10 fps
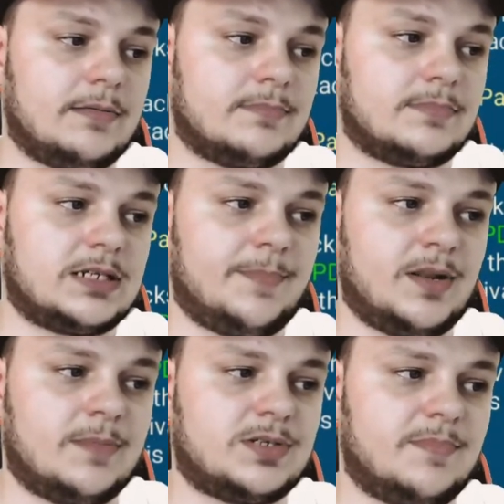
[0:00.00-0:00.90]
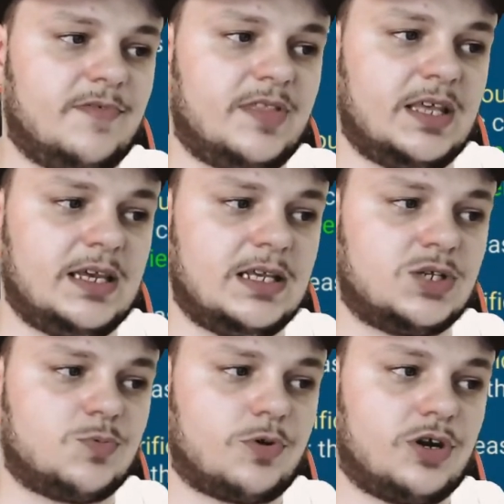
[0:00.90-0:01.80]
Skipping up some of these,
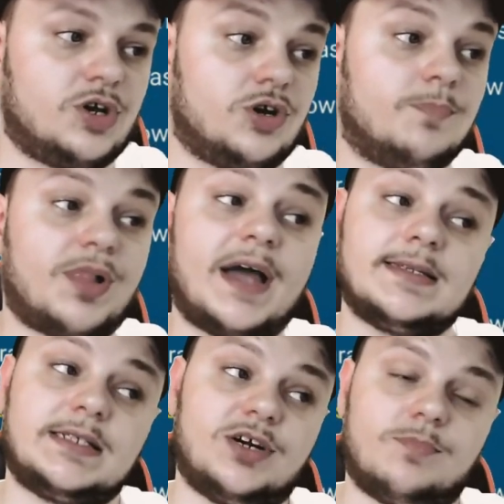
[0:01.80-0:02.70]
we're gonna go to Blindsider.